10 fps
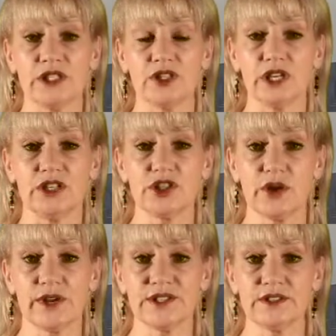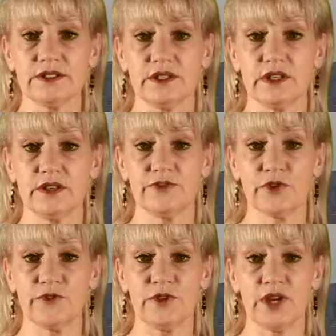He showed us
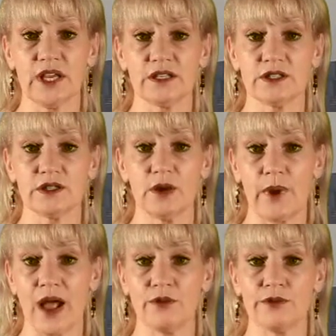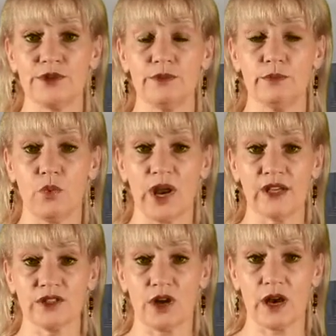for a few days around
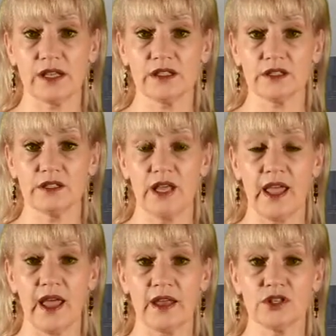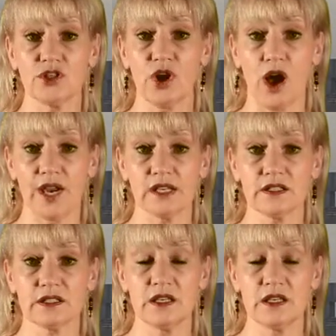Buenos Aires and taught us.